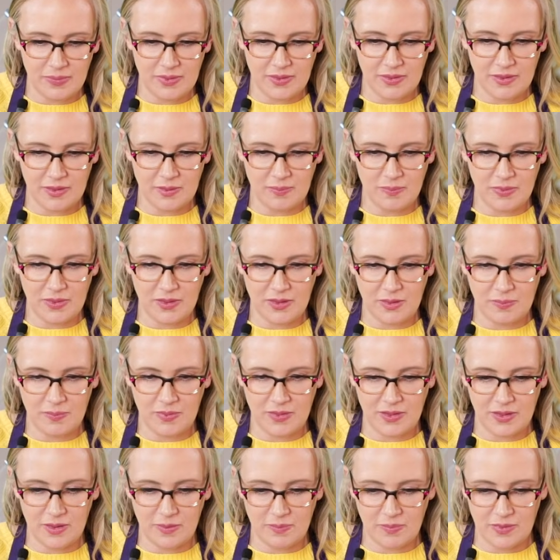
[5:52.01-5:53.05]
Pull, pull,
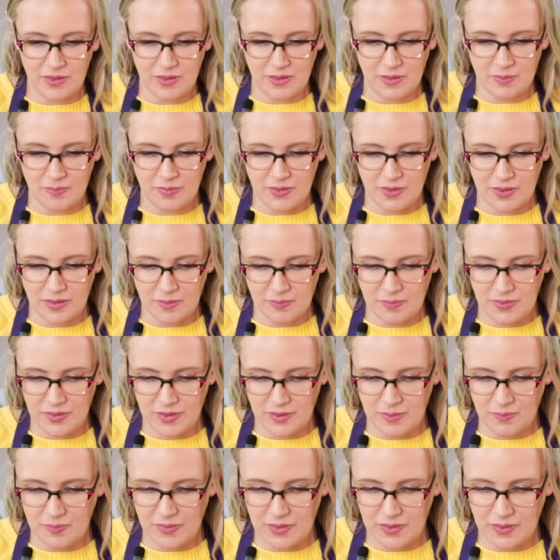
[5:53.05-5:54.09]
pull, pull, pull,
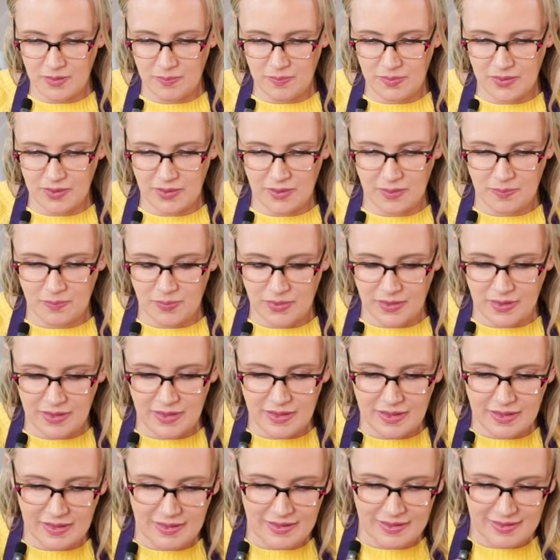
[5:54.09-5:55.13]
pull, pull, pull,
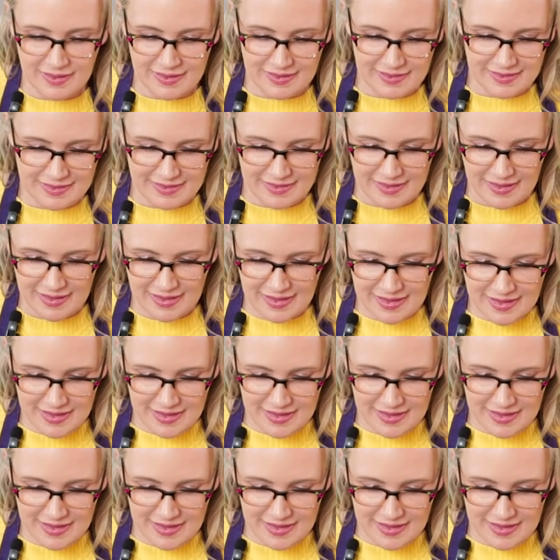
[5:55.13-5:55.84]
pull.